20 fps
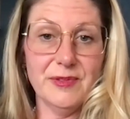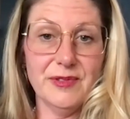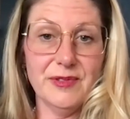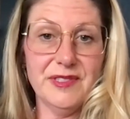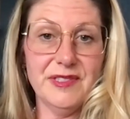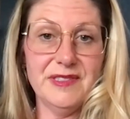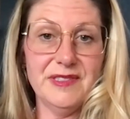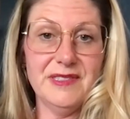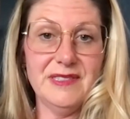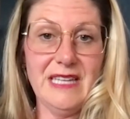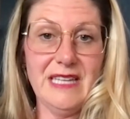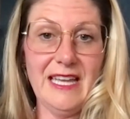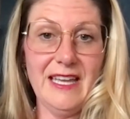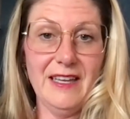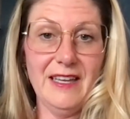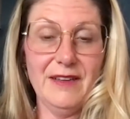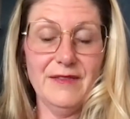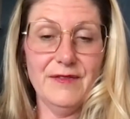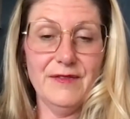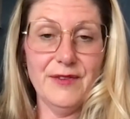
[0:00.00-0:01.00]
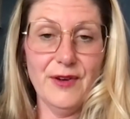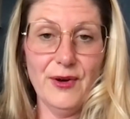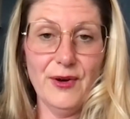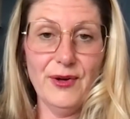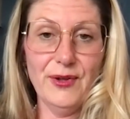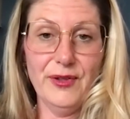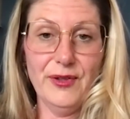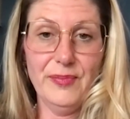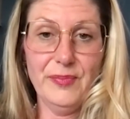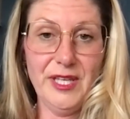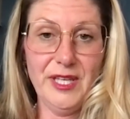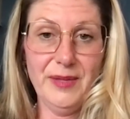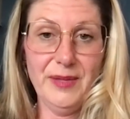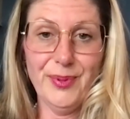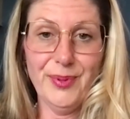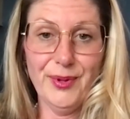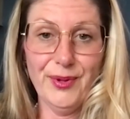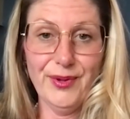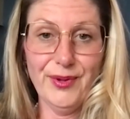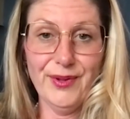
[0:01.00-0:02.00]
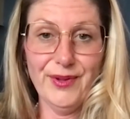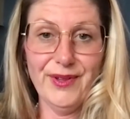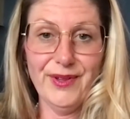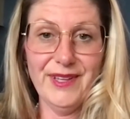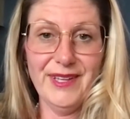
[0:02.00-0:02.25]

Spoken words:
to save all the people,